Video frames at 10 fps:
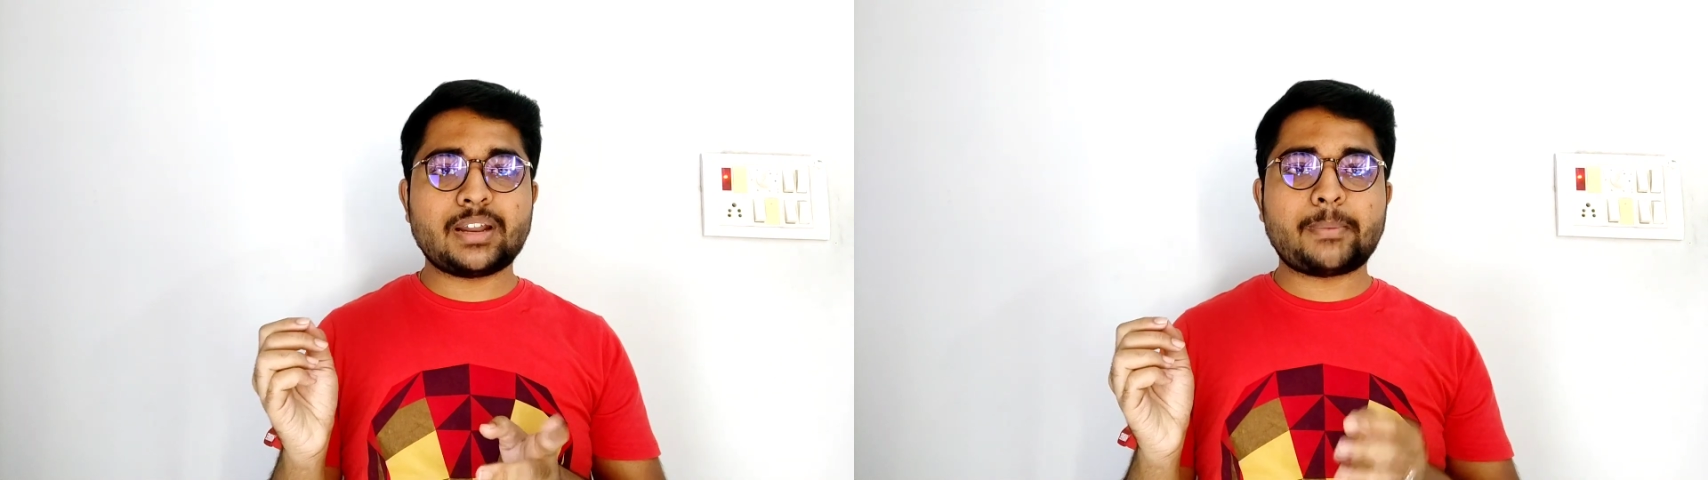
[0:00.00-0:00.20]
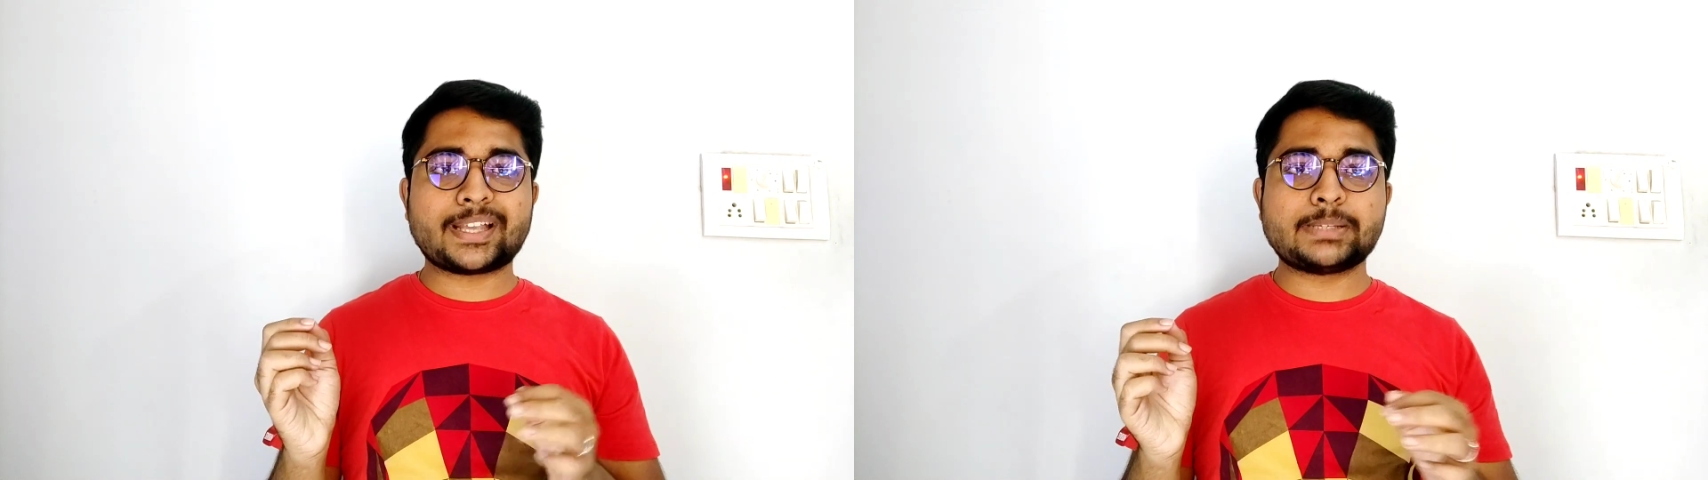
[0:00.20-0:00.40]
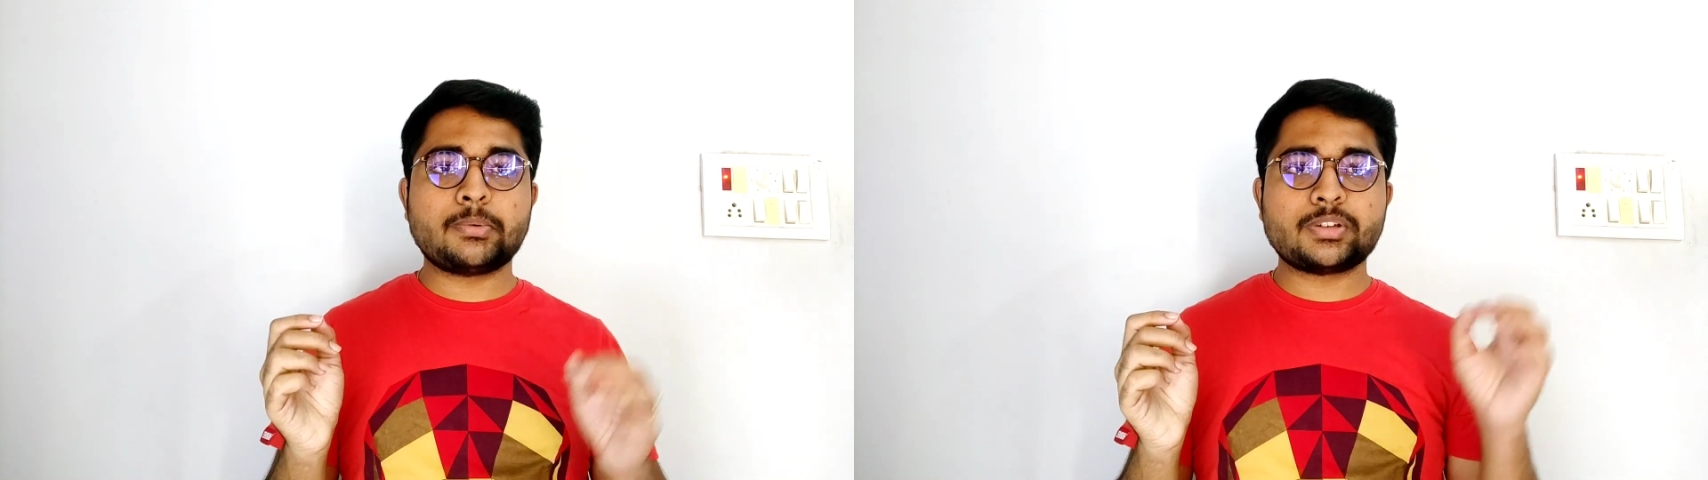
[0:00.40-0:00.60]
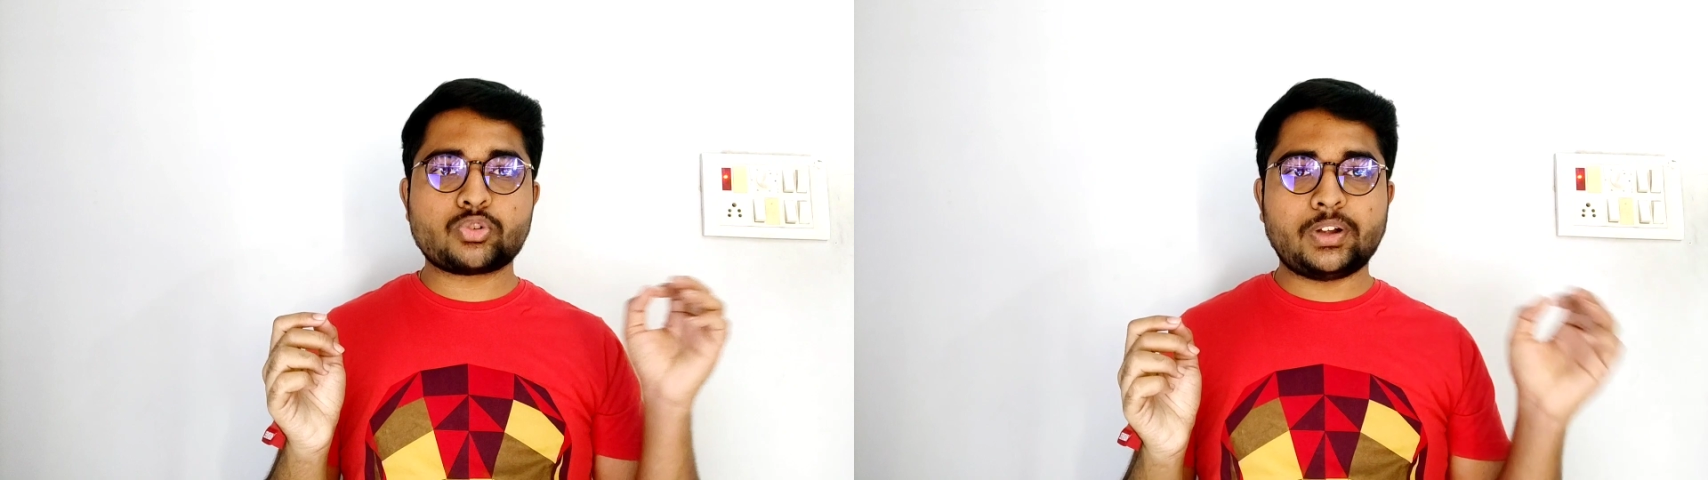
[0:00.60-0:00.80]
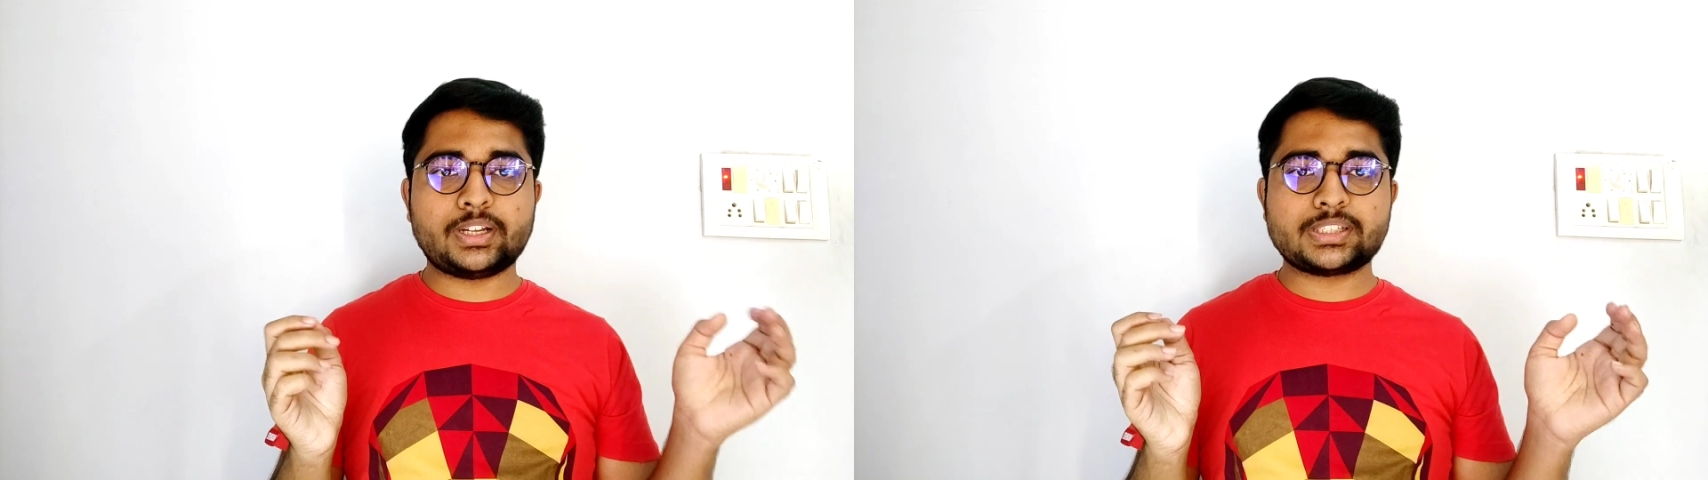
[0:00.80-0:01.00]
and maximum is
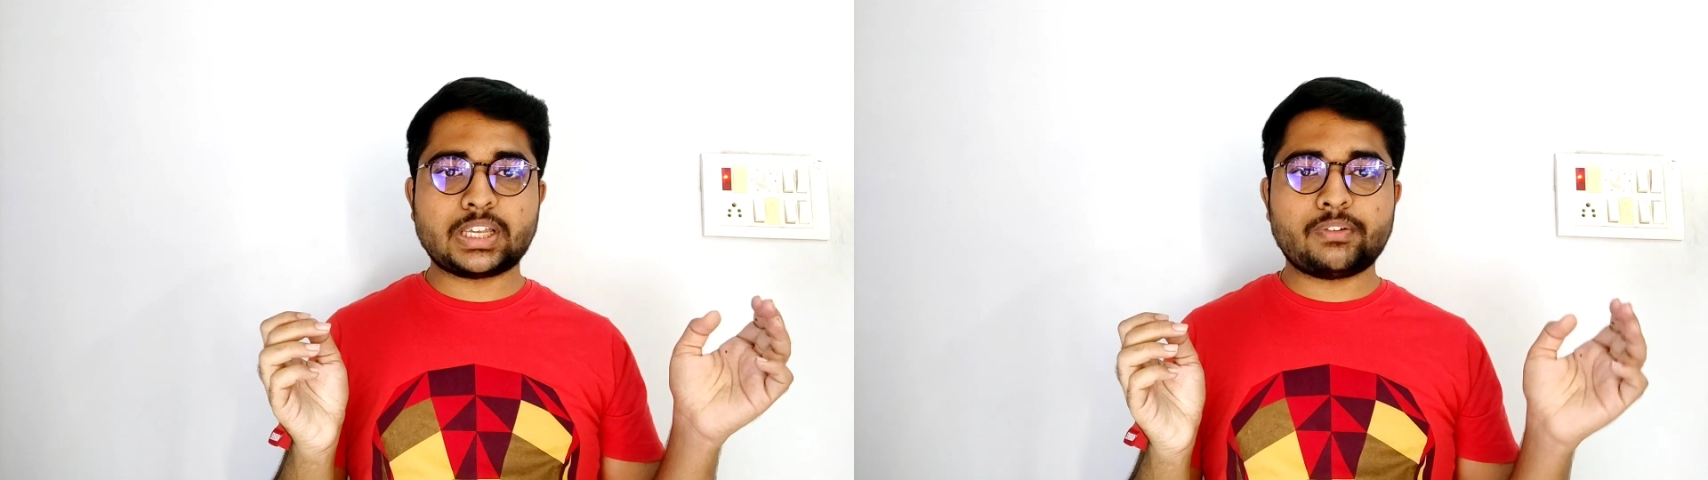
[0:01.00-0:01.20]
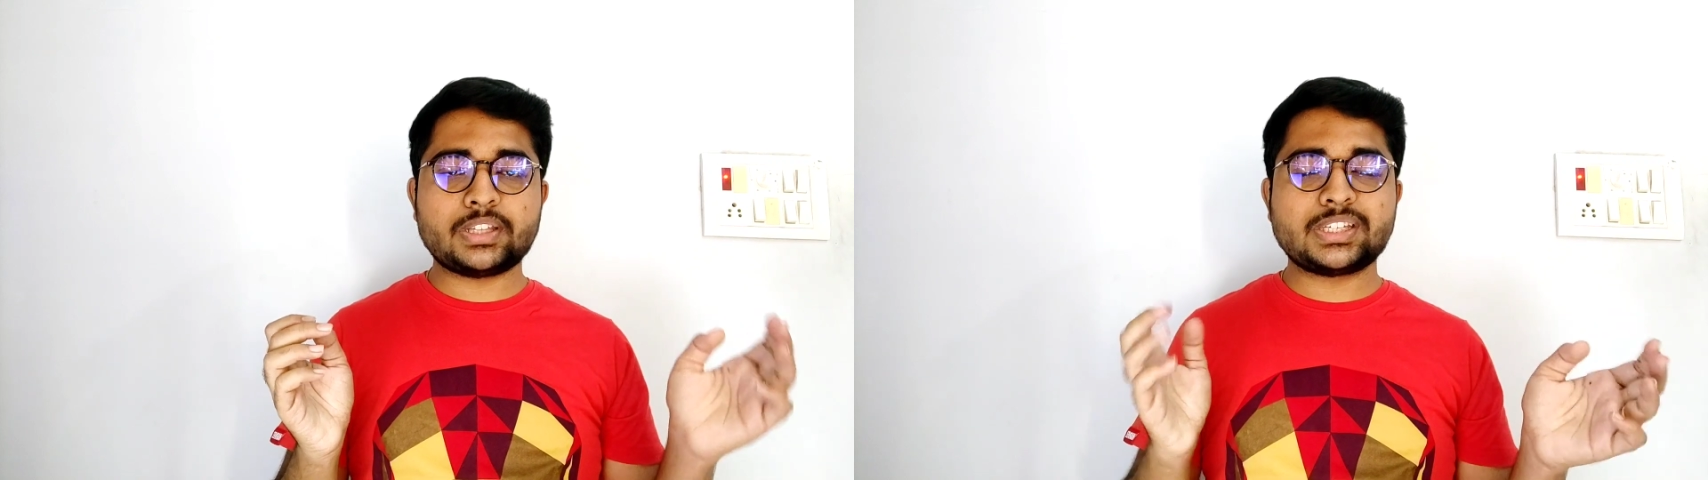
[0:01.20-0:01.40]
27.